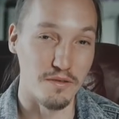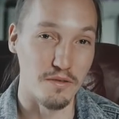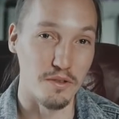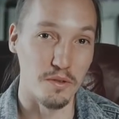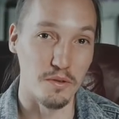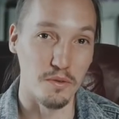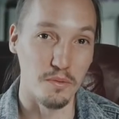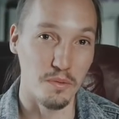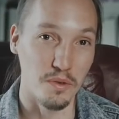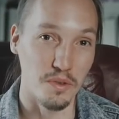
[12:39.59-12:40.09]
If
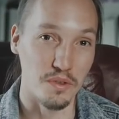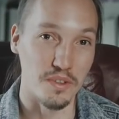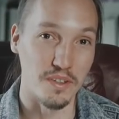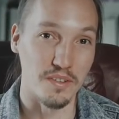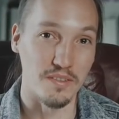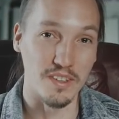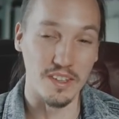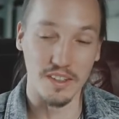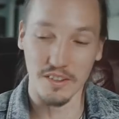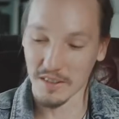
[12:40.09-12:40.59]
you do
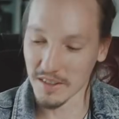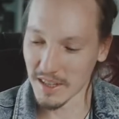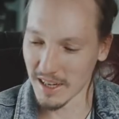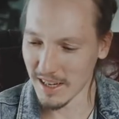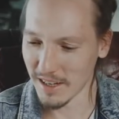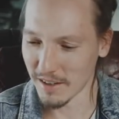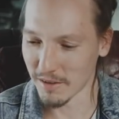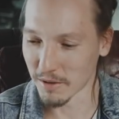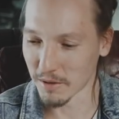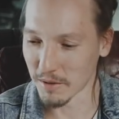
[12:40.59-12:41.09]
music videos, I
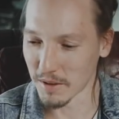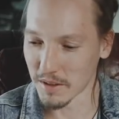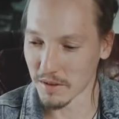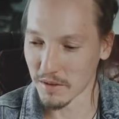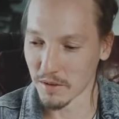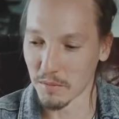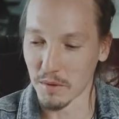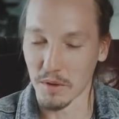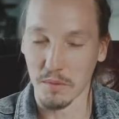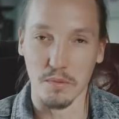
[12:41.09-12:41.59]
had a
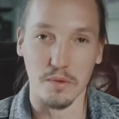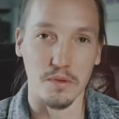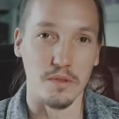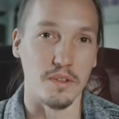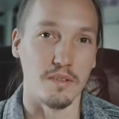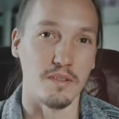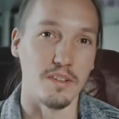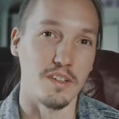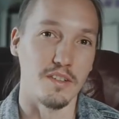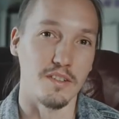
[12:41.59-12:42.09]
question about
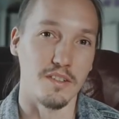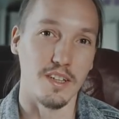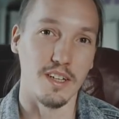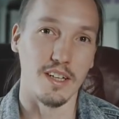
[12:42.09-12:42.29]
music videos.